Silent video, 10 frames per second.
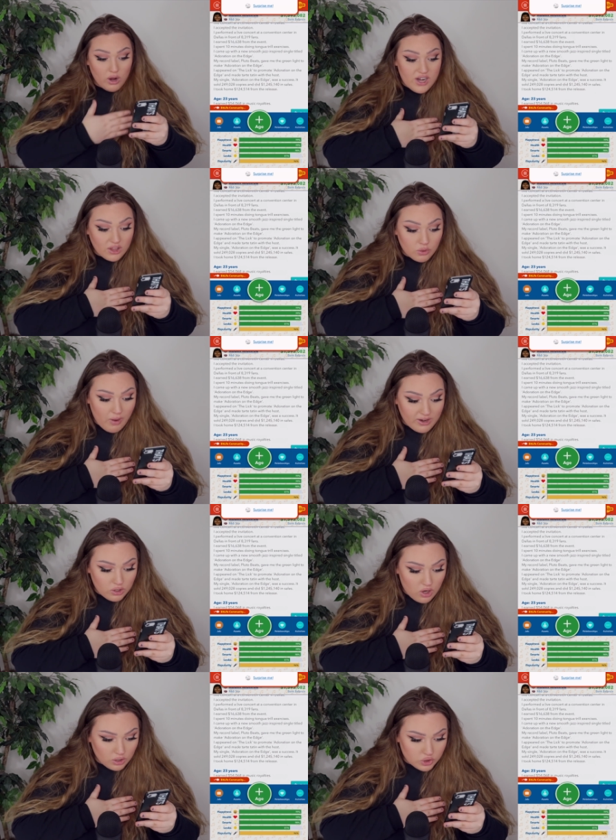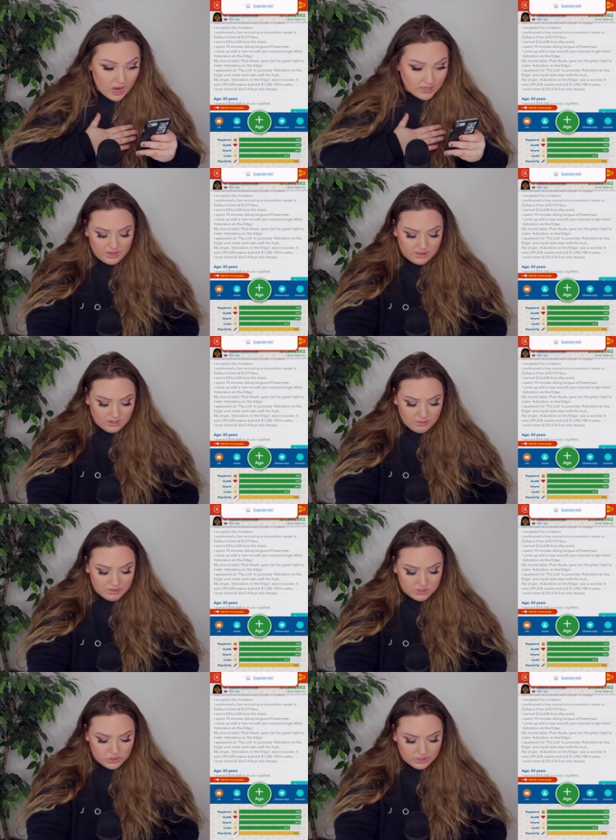another record contract. I think I'm
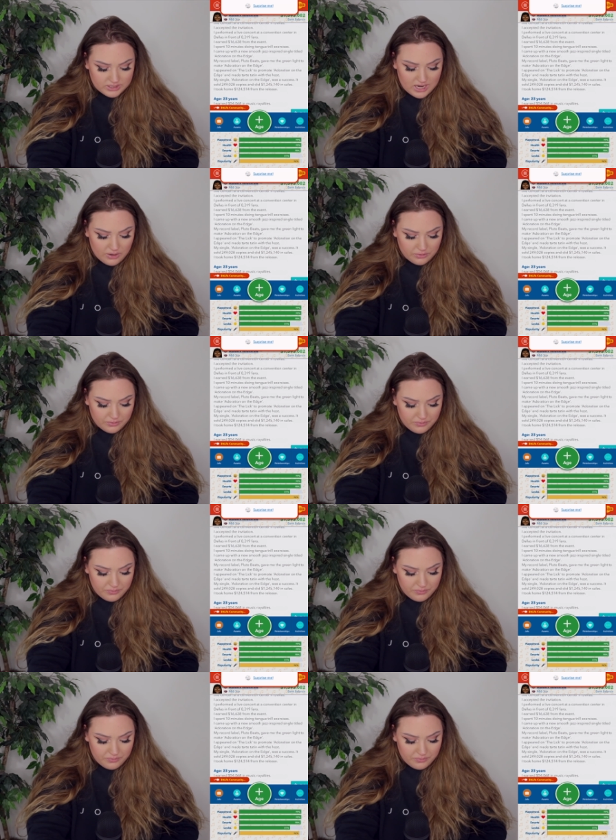gonna turn it down.